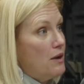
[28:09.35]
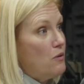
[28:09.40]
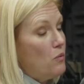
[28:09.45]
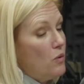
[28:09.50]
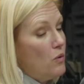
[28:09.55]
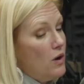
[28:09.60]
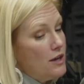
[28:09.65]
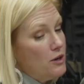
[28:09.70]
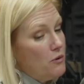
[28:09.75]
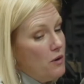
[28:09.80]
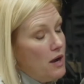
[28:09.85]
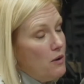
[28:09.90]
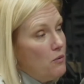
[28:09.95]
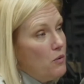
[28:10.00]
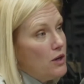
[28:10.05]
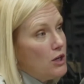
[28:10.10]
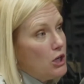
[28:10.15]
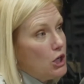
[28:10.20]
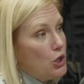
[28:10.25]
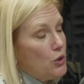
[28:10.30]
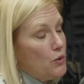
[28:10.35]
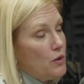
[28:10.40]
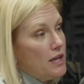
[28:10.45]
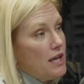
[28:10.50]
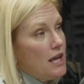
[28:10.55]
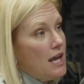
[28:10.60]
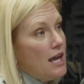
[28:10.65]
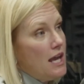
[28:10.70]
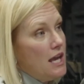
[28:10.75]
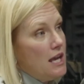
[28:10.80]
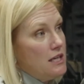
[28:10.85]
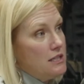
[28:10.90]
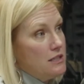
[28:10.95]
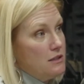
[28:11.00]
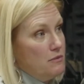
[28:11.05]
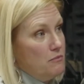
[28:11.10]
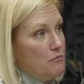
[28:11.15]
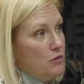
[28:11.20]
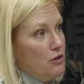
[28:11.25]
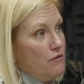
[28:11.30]
What do I want to create
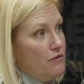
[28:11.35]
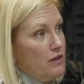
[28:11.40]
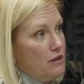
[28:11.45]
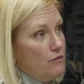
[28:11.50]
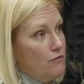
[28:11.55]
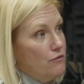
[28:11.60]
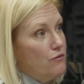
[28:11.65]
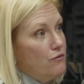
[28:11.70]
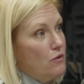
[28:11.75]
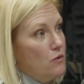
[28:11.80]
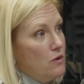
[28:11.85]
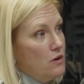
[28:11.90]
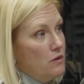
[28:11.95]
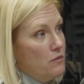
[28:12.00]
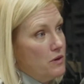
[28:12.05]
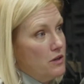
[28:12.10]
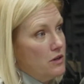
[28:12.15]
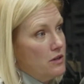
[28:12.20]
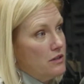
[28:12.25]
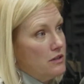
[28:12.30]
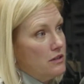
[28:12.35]
moving forward?